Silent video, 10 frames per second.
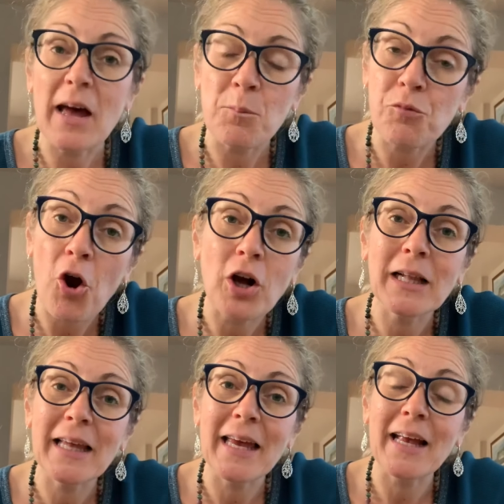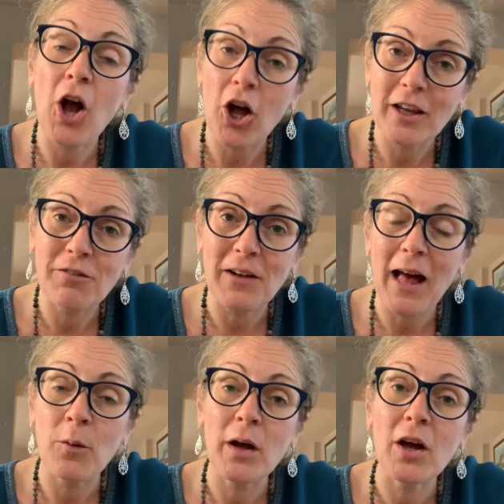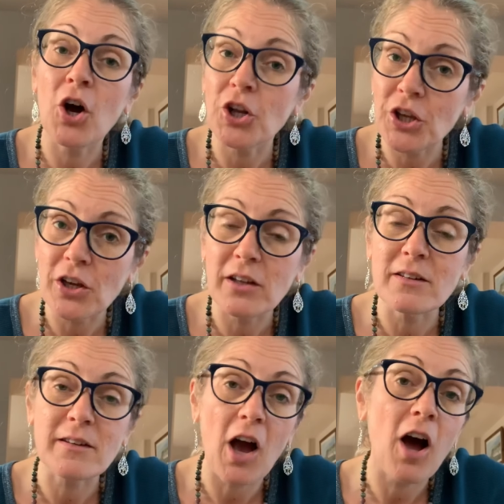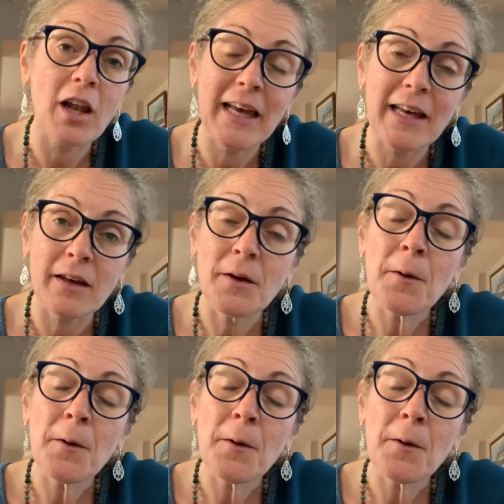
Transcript: broccoli, cauliflower, onions, garlic,